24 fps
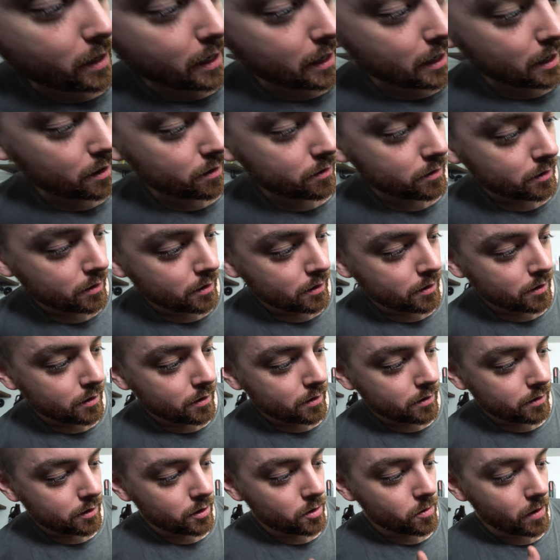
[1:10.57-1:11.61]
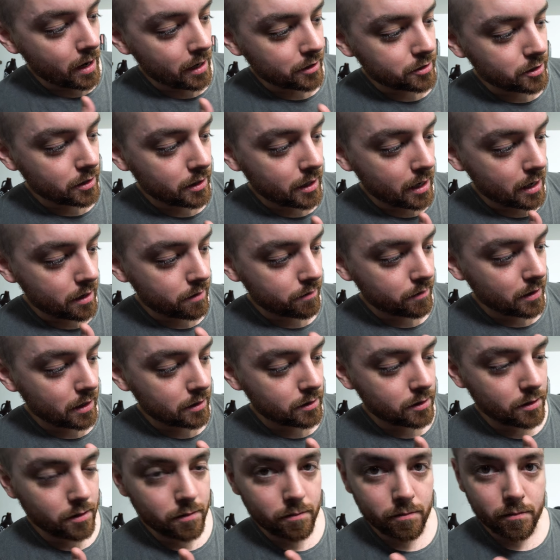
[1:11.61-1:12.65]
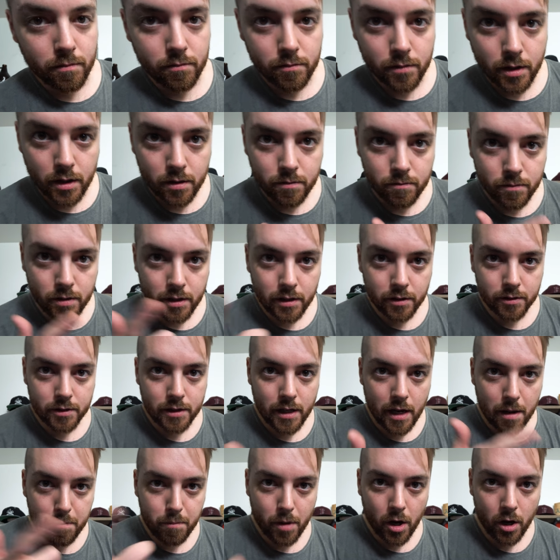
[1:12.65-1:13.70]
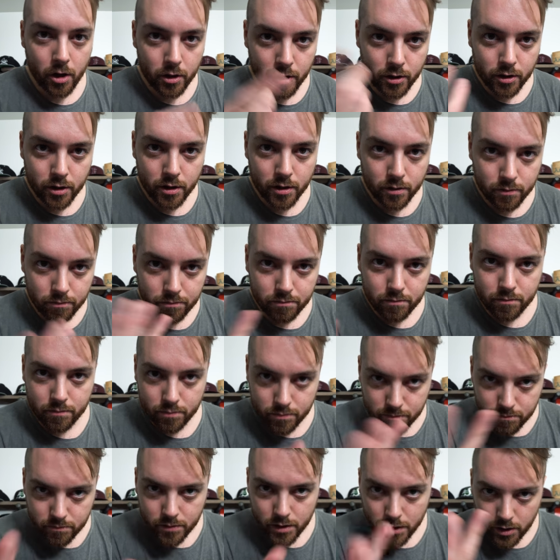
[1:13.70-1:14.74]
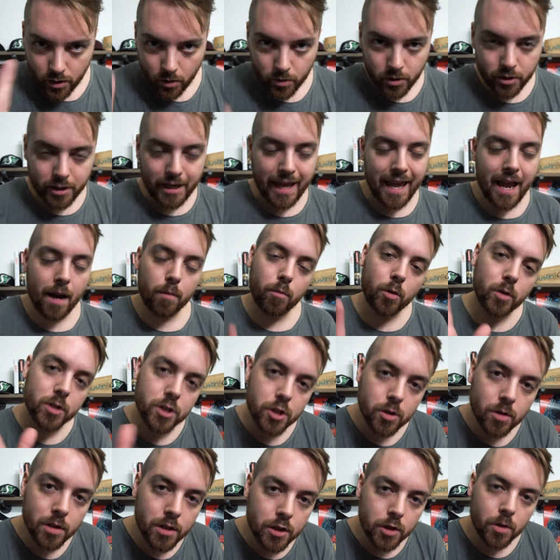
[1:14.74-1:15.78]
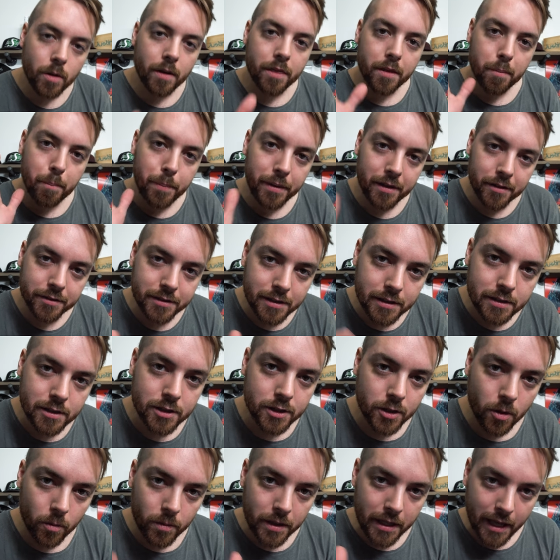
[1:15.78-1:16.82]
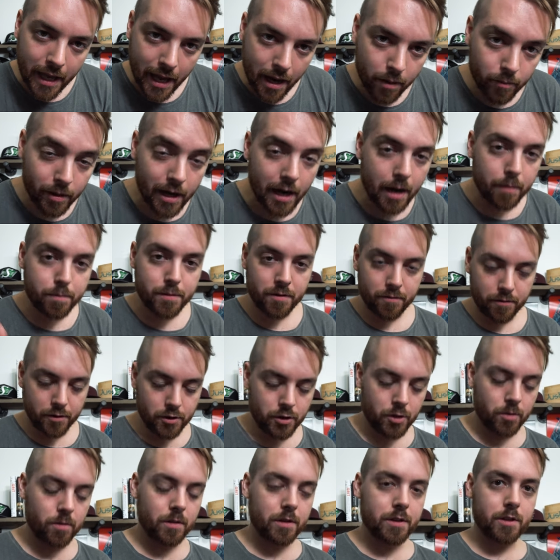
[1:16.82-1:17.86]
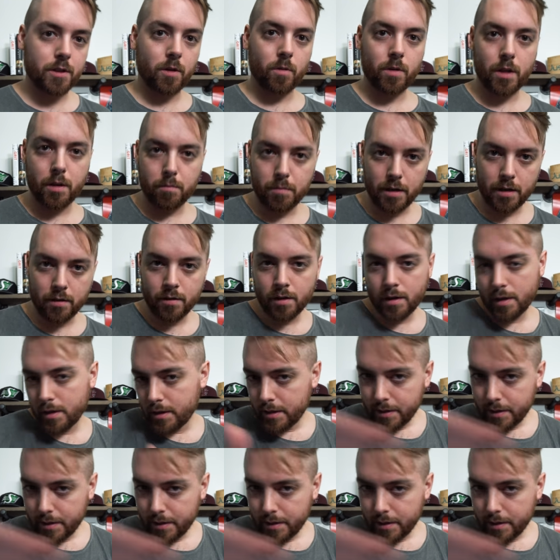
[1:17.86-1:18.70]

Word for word: where you actually kind of get to, in real time, monitor you know your camera, which you can do in the built-in Sony camera app if you're shooting Sony, but